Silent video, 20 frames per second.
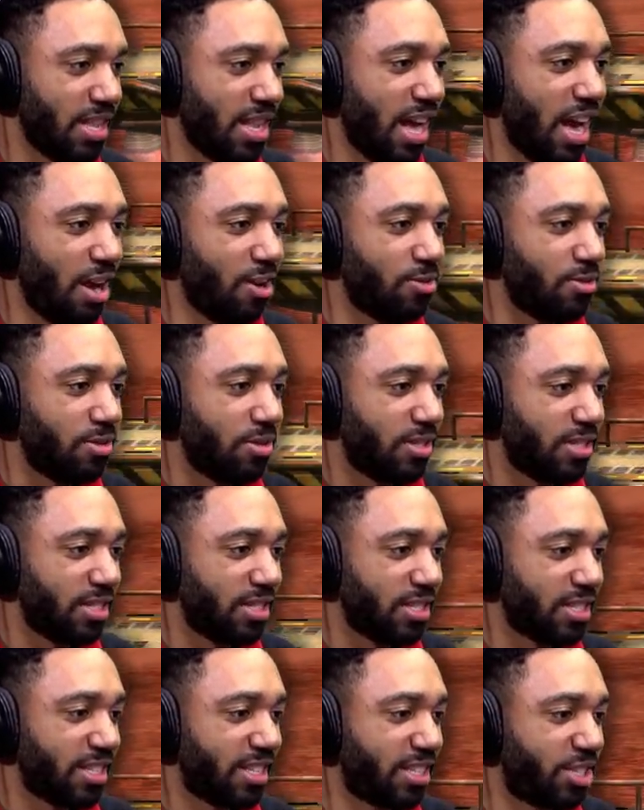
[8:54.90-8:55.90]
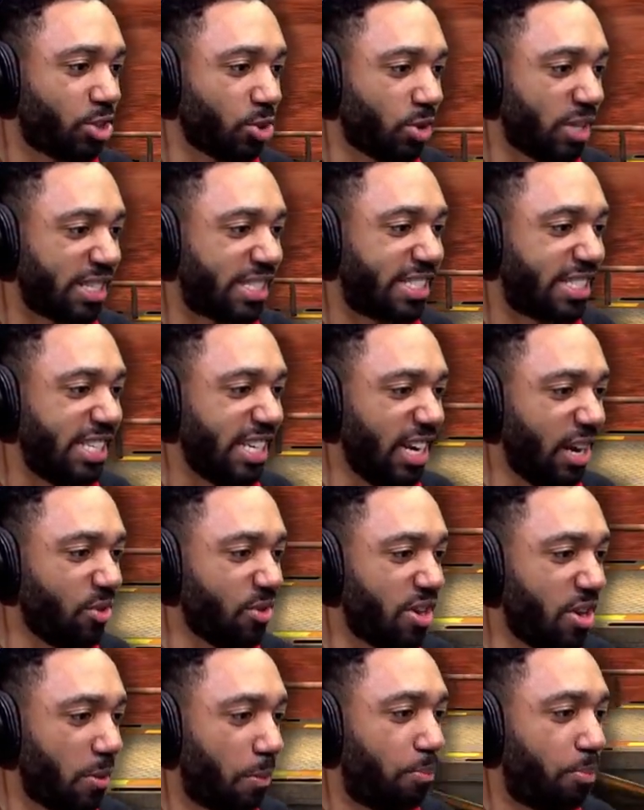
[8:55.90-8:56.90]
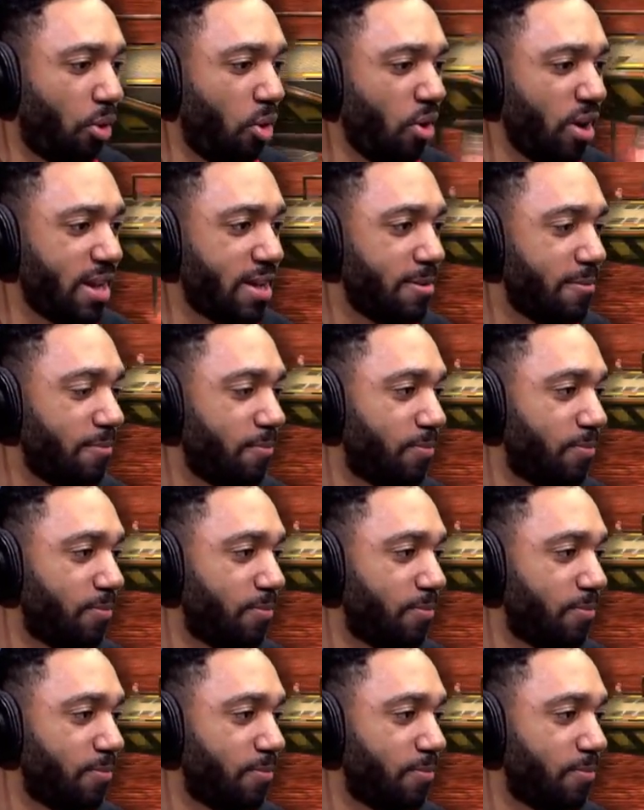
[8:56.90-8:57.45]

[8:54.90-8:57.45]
Now, get your ass down there, boy.